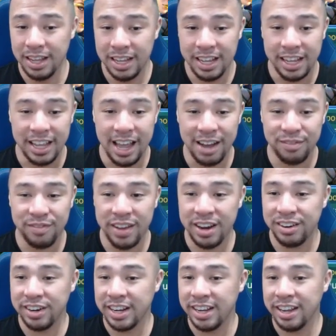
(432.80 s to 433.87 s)
Yeah,
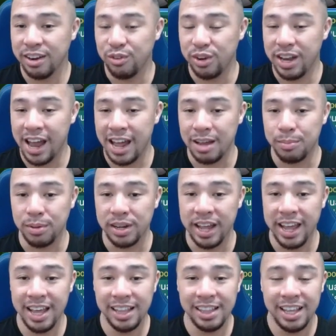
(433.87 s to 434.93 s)
very reliable.
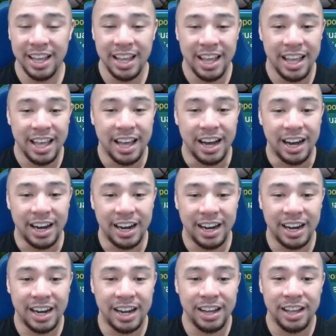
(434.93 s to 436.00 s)
And
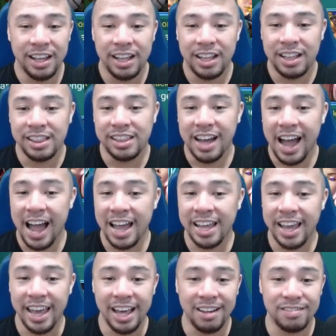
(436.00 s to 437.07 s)
the
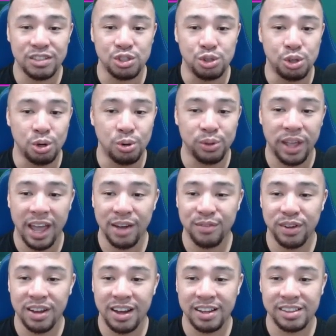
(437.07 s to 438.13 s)
High Elves don't have
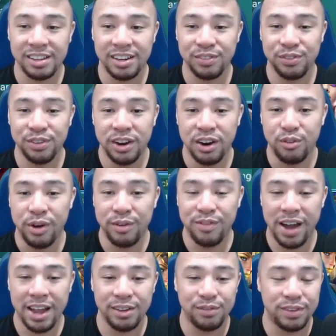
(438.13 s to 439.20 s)
a lot of
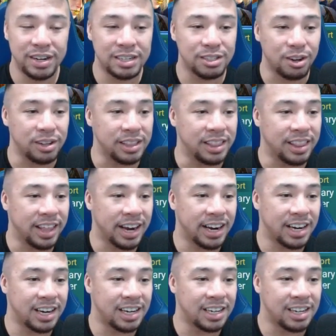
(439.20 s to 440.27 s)
revivers on
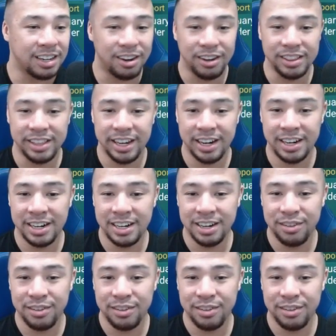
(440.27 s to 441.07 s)
their